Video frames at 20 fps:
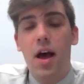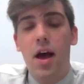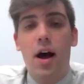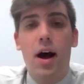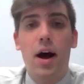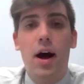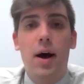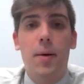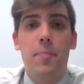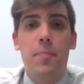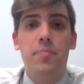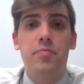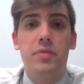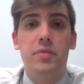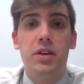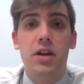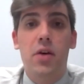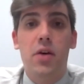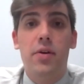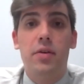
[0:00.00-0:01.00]
And
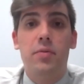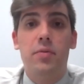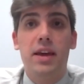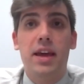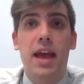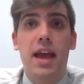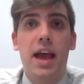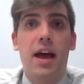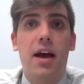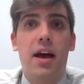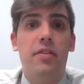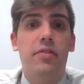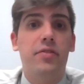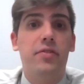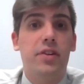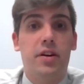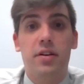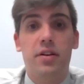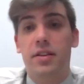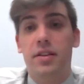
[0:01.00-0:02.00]
we have
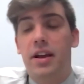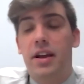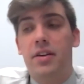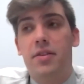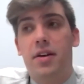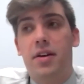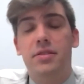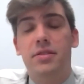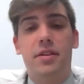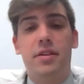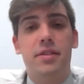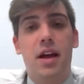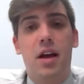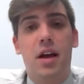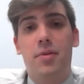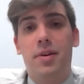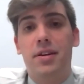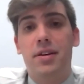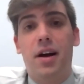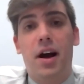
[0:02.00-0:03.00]
currently across our
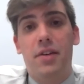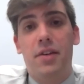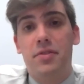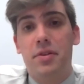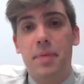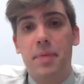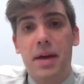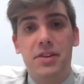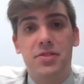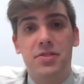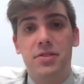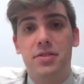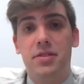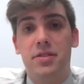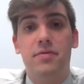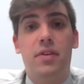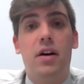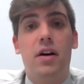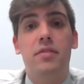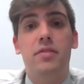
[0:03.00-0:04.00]
network 100 patients
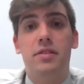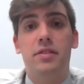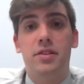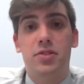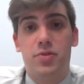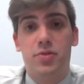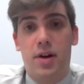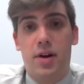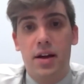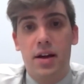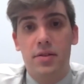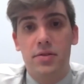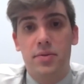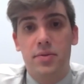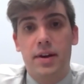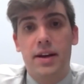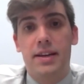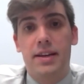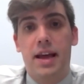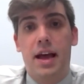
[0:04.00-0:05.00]
involved in these trials
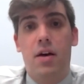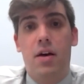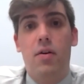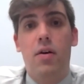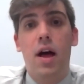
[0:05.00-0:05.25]
right now.